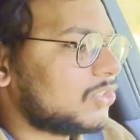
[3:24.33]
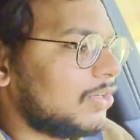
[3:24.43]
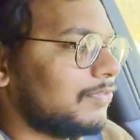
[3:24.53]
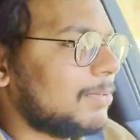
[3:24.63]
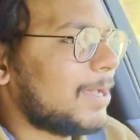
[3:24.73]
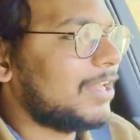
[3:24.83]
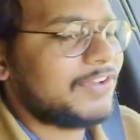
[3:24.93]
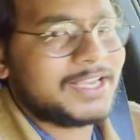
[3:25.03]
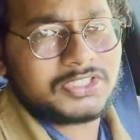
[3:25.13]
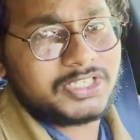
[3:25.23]
of the
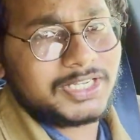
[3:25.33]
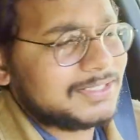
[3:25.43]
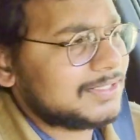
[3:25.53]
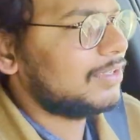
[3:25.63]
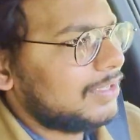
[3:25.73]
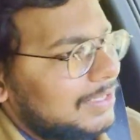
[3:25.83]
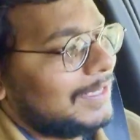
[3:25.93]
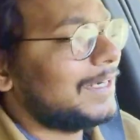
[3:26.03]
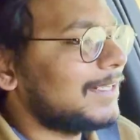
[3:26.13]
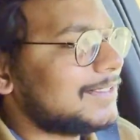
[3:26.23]
manufacturer does.
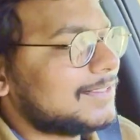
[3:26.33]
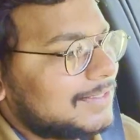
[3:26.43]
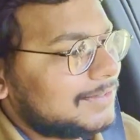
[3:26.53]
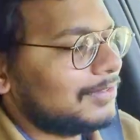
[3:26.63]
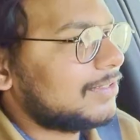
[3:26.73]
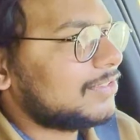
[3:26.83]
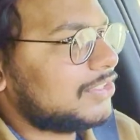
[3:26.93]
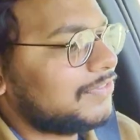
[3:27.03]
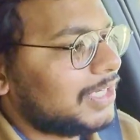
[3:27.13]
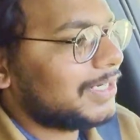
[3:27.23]
Let us
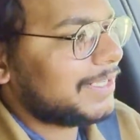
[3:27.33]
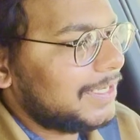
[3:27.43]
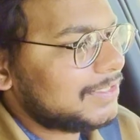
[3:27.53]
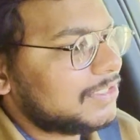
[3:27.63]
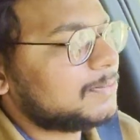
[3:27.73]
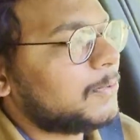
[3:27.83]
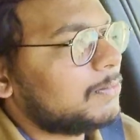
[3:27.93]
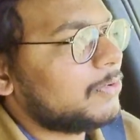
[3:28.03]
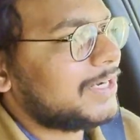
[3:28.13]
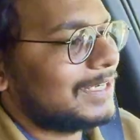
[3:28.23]
shift our gears in sport mode at